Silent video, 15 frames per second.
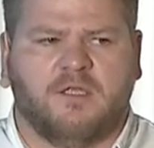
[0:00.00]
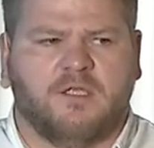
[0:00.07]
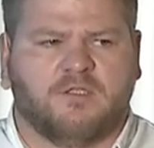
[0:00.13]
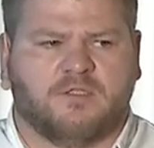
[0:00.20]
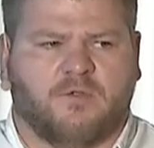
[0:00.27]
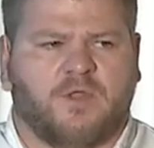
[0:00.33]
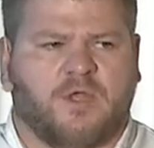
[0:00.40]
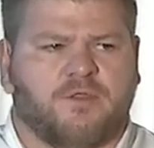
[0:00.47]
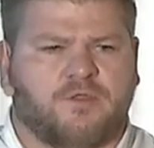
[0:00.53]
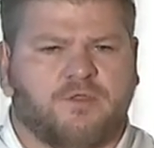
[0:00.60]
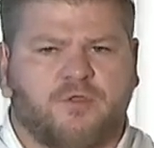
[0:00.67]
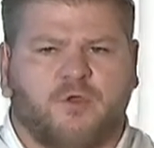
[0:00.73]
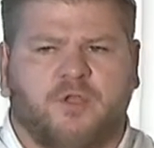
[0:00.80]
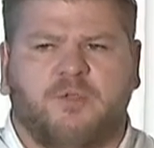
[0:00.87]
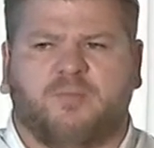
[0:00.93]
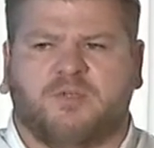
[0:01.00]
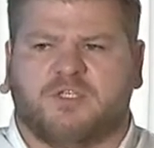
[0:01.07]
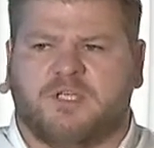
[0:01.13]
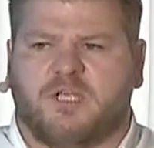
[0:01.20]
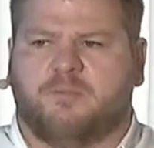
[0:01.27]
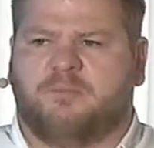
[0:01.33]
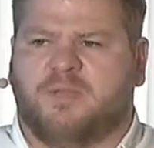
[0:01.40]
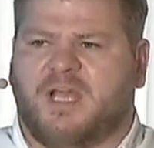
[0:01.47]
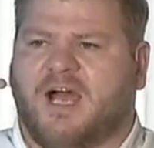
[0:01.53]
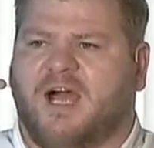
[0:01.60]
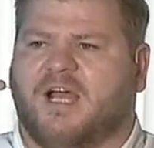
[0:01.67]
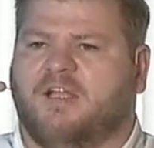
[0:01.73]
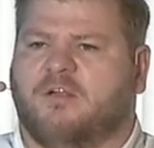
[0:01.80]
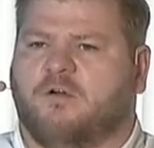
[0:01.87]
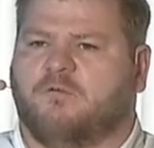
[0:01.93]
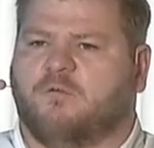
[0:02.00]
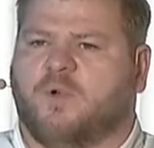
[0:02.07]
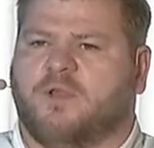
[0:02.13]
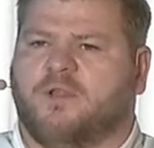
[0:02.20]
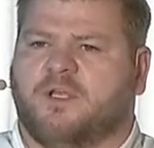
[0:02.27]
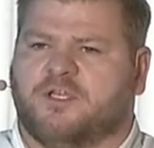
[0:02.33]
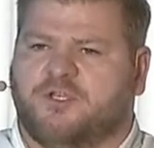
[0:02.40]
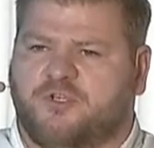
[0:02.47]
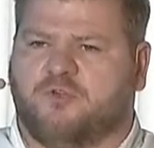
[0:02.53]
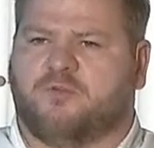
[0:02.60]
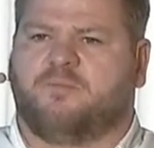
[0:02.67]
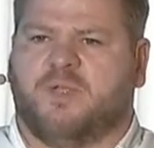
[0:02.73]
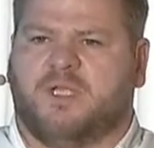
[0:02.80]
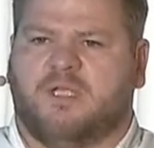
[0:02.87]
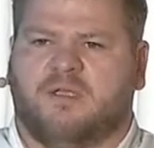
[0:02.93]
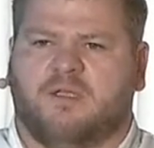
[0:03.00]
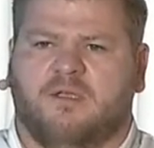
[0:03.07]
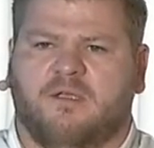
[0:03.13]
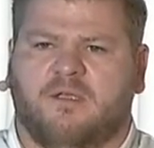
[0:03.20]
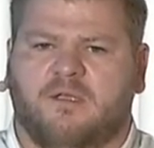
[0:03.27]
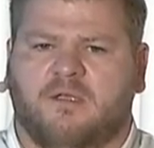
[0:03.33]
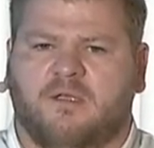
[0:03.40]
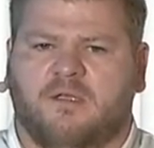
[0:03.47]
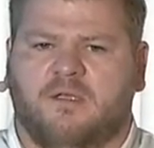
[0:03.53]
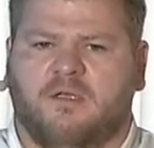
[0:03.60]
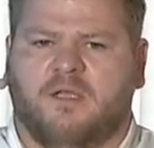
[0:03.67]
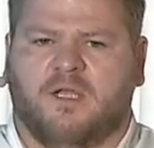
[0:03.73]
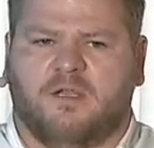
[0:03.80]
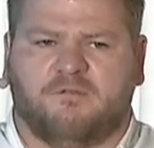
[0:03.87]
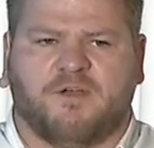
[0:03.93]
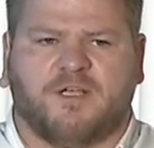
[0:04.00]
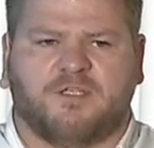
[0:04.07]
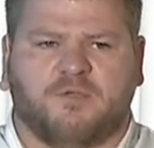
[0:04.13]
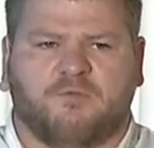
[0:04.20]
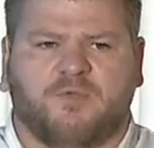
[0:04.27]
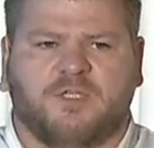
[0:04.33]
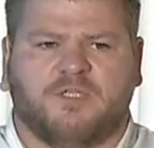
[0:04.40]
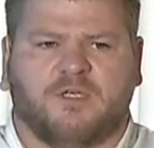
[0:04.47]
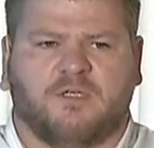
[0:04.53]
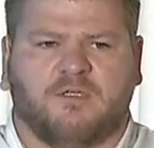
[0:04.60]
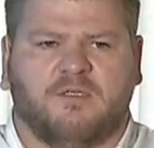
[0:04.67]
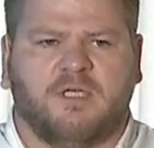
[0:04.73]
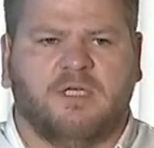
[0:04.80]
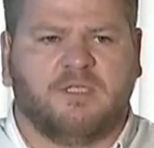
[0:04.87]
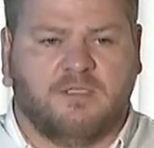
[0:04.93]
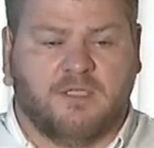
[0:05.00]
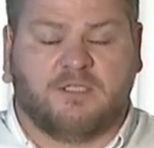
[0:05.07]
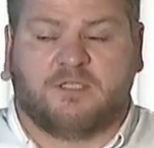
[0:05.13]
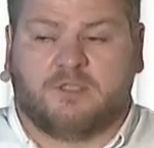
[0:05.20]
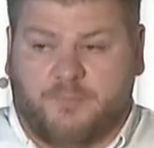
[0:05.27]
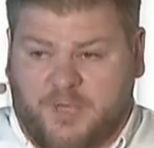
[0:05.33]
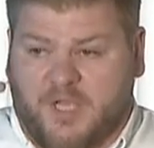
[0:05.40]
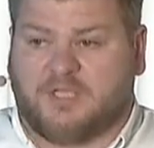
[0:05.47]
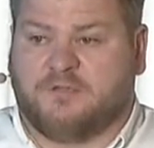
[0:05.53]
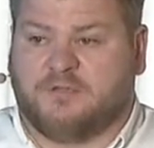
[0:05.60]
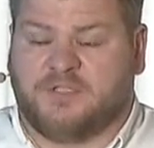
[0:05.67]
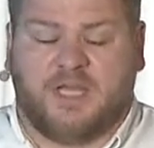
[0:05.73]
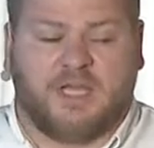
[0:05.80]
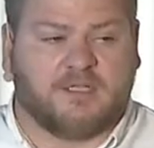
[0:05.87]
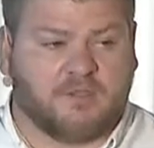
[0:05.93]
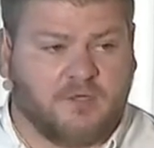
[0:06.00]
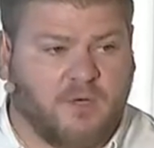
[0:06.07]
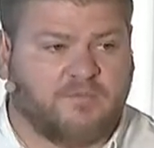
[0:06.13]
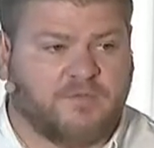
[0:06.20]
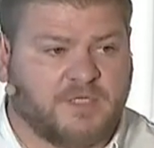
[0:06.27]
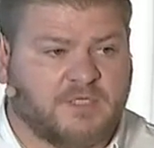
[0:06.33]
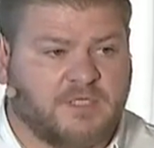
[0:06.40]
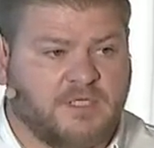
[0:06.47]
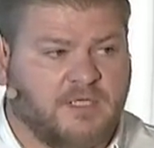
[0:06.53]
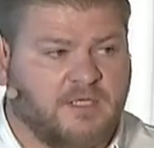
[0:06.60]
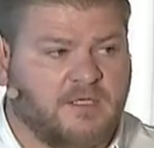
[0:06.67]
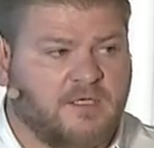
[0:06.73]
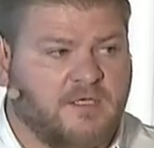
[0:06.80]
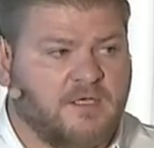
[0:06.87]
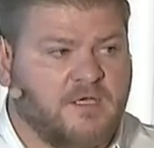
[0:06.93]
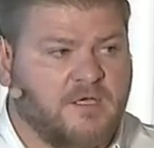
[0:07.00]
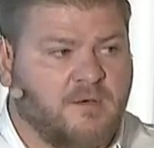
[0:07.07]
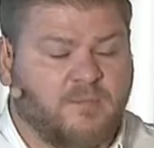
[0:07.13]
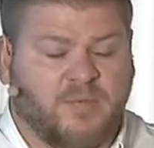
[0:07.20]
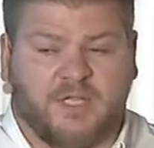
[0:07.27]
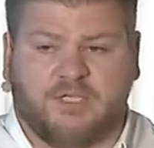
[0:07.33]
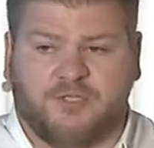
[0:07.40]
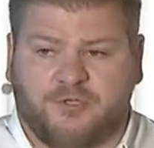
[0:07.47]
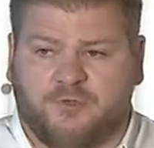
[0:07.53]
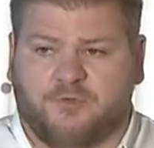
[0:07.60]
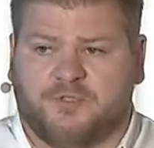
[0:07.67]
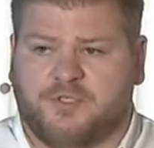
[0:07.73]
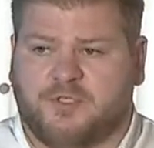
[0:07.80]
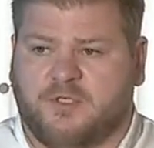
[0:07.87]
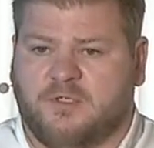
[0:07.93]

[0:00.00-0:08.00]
So they're 30% behind of where they should be in fashion retail. This is subjective stance, obviously, but it's huge.